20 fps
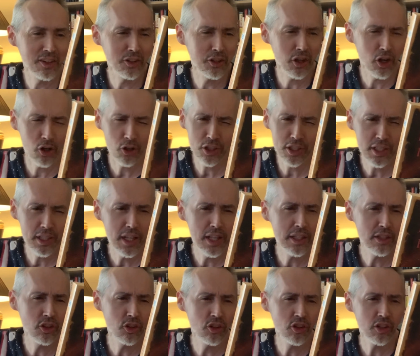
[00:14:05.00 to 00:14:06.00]

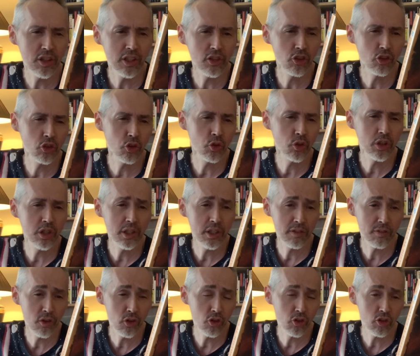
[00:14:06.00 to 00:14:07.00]
archaeologist and historian
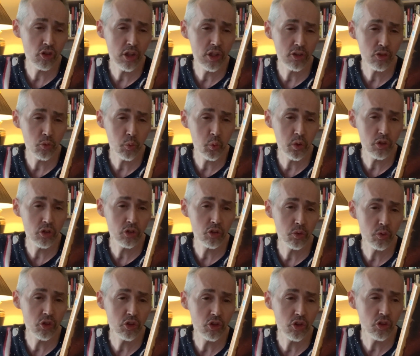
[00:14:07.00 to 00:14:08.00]
of Earth's lost worlds,
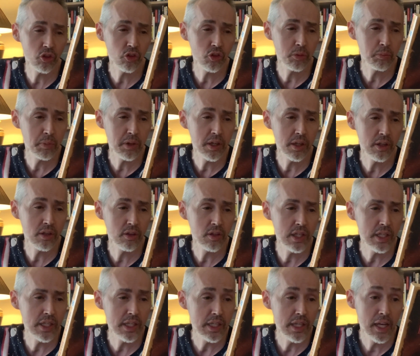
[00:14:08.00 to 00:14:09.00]
was chosen by
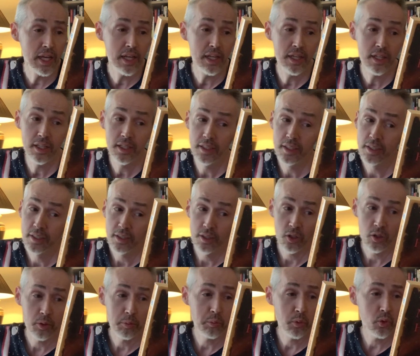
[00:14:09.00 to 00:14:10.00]
the,
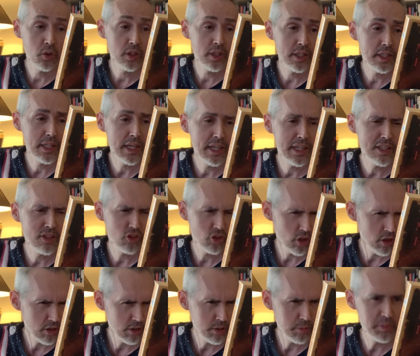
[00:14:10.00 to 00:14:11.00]

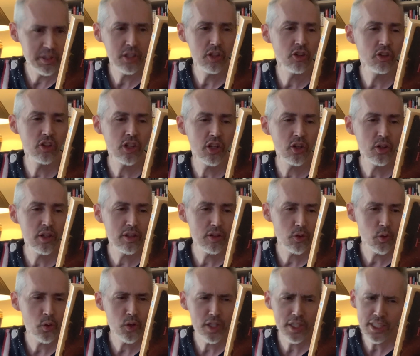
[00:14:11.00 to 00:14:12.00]
Gaisal military
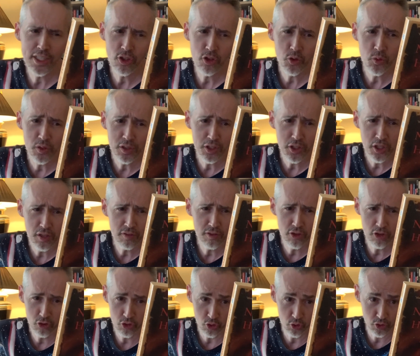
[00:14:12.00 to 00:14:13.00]
authority to uncover
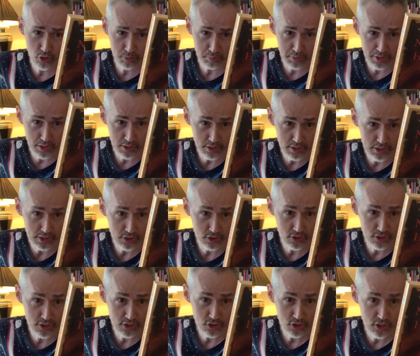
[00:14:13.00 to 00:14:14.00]
the truth about
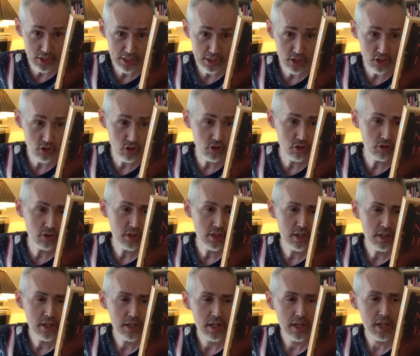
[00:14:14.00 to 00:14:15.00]
the second Earth,
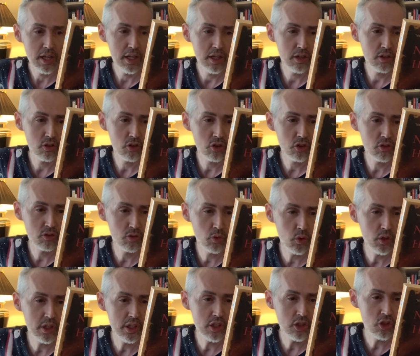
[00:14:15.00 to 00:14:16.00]
and her
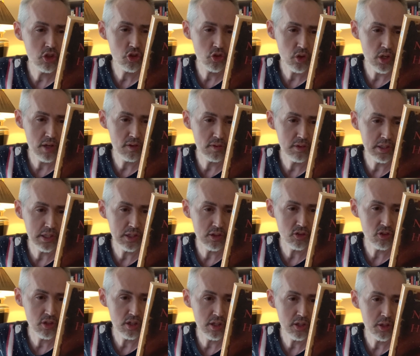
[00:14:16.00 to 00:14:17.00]
voyage, traveling
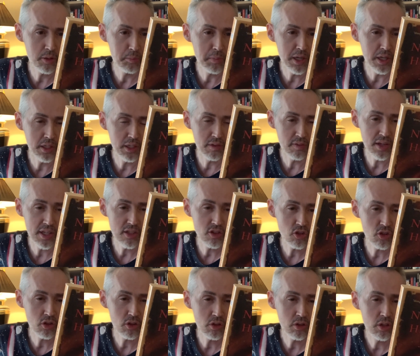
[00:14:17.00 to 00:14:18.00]
inside the body of
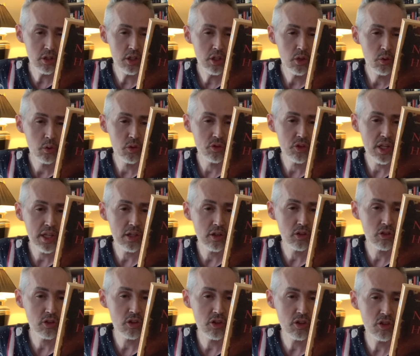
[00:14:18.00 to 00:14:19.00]
Isol, will take her
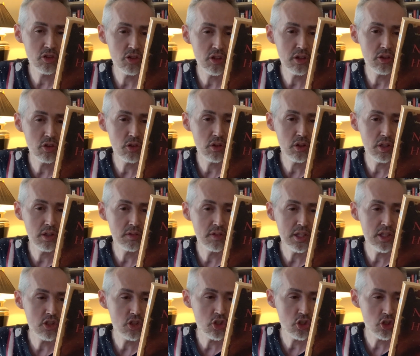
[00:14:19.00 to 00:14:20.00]
to the center of a
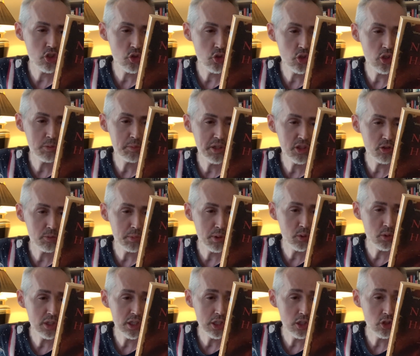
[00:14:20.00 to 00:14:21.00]
storm
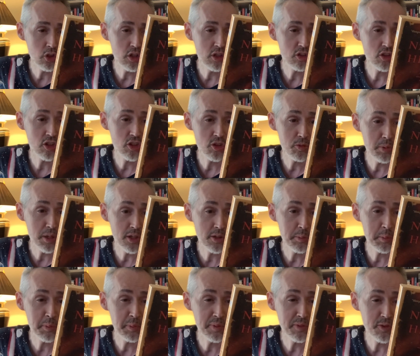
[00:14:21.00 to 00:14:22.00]
exploding across a
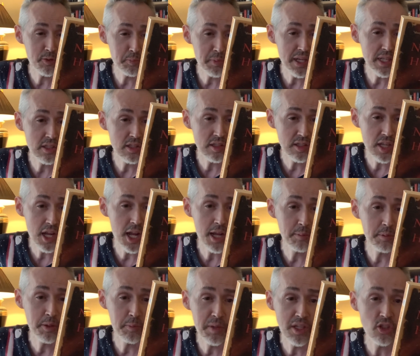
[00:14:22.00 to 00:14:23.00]
spectrum of space and time,
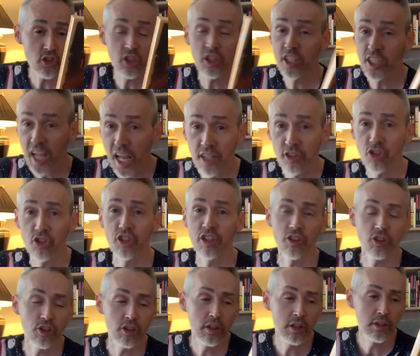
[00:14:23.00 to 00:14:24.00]
dimension, and consciousness.